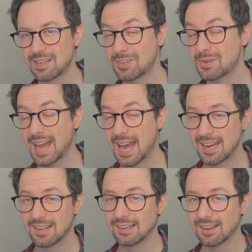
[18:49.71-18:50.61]
If you
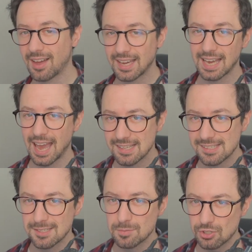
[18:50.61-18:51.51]
can, like
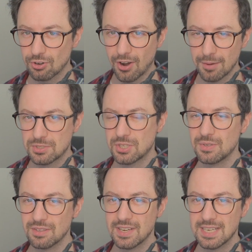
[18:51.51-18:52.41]
and subscribe
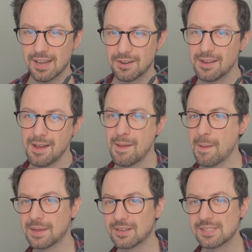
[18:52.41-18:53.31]
to the video,
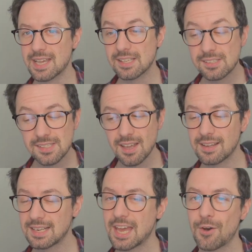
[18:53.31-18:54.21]
because it
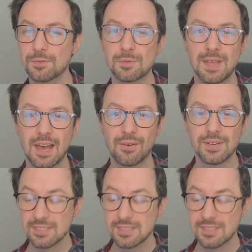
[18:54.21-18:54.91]
certainly helps me out.